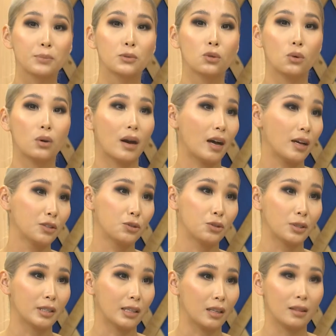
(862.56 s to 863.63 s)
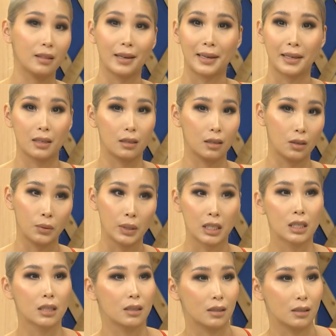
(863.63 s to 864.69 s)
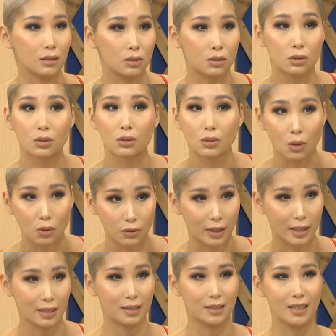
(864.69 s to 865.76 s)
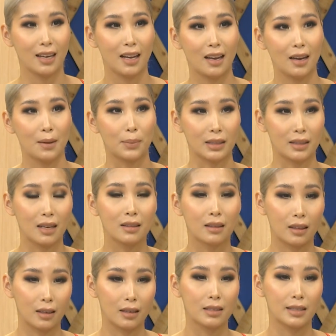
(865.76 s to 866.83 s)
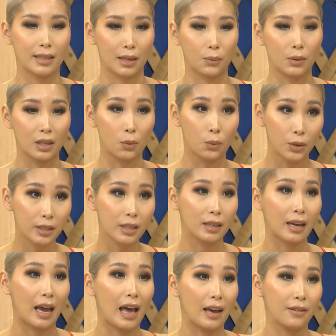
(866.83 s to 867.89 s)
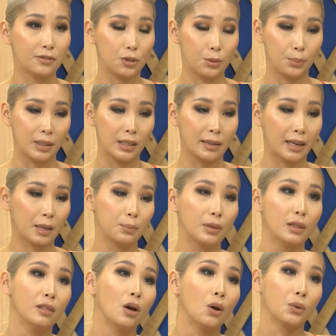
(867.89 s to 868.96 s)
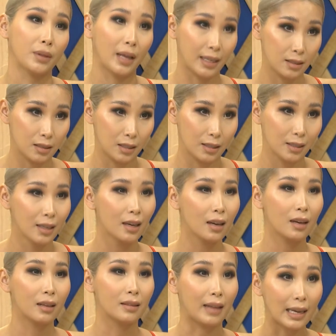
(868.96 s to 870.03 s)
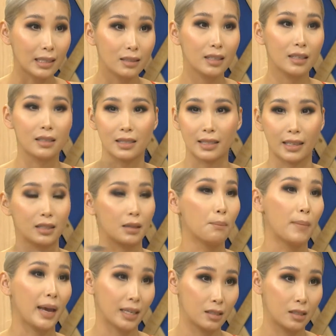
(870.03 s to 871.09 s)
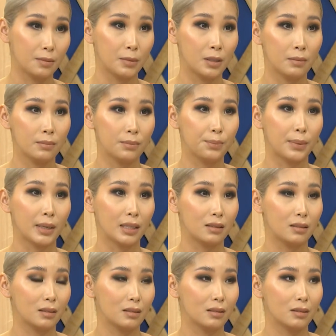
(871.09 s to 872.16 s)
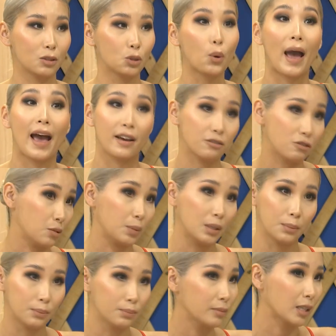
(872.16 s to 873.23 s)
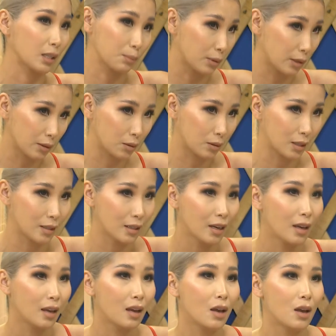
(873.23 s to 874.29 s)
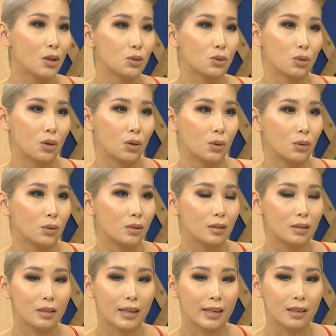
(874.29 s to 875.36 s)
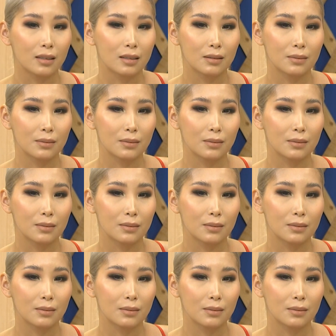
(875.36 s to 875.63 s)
to 100 in like a week. It's so fast. But then the thing is, like when I'm working, I have to be like below 90. 90 is like the maximum, but you have to be like below that. So like